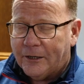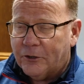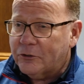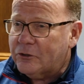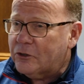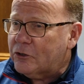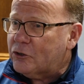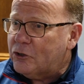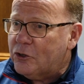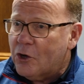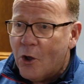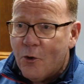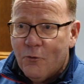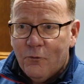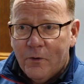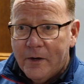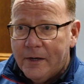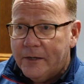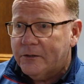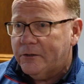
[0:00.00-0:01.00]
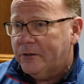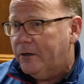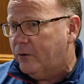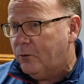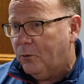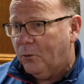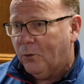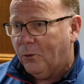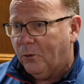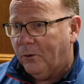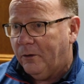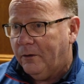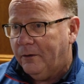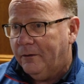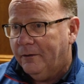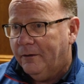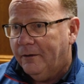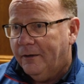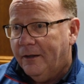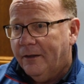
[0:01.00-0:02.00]
because there's no reason at all
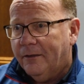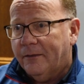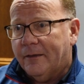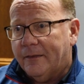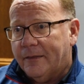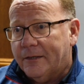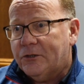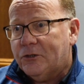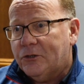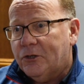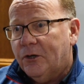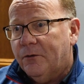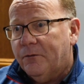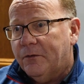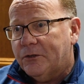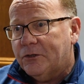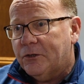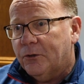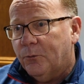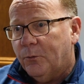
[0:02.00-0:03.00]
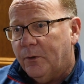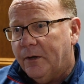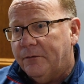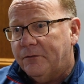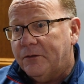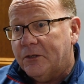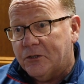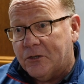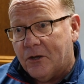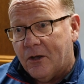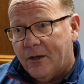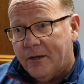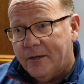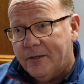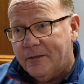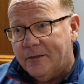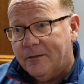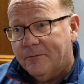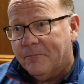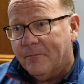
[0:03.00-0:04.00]
that this service that we've
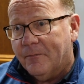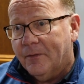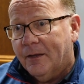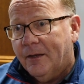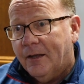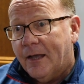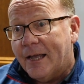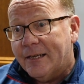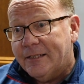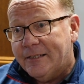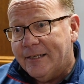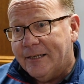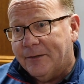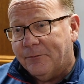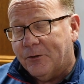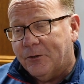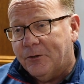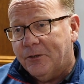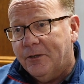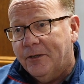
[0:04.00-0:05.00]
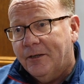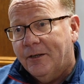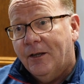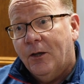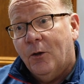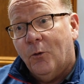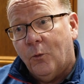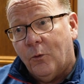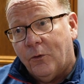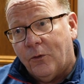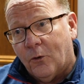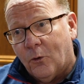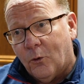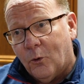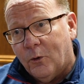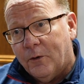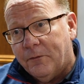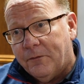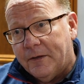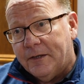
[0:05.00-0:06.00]
designed and delivered with
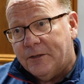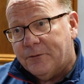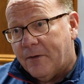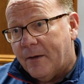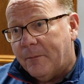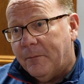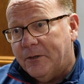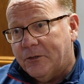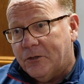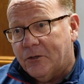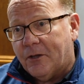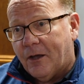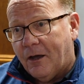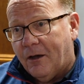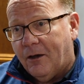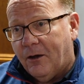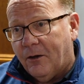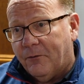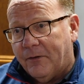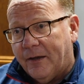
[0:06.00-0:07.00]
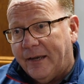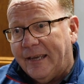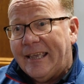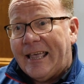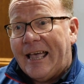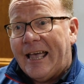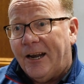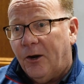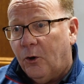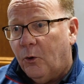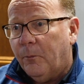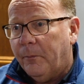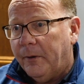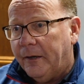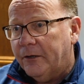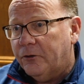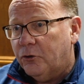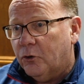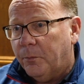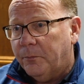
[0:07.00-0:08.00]
all of these families at the heart of it cannot be
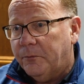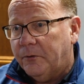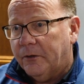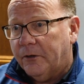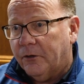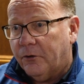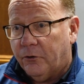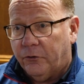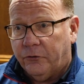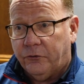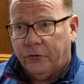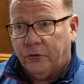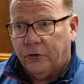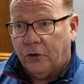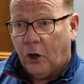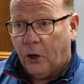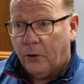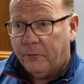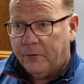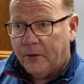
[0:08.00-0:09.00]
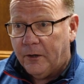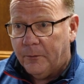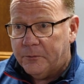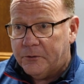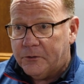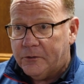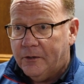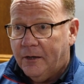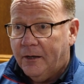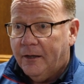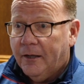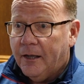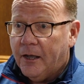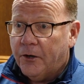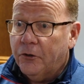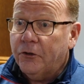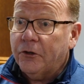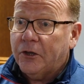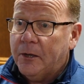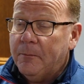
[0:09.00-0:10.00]
adopted across golf clubs
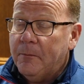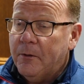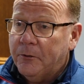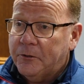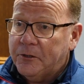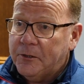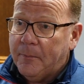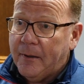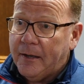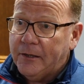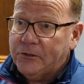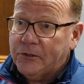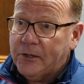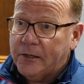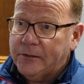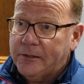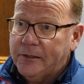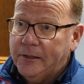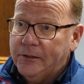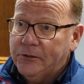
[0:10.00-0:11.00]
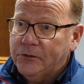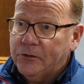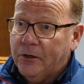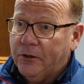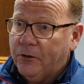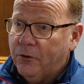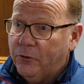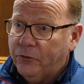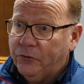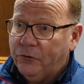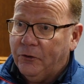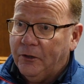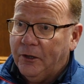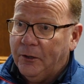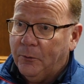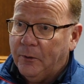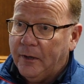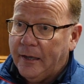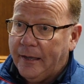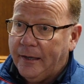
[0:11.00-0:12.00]
and other community-based settings across the
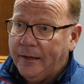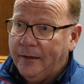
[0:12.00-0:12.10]
UK.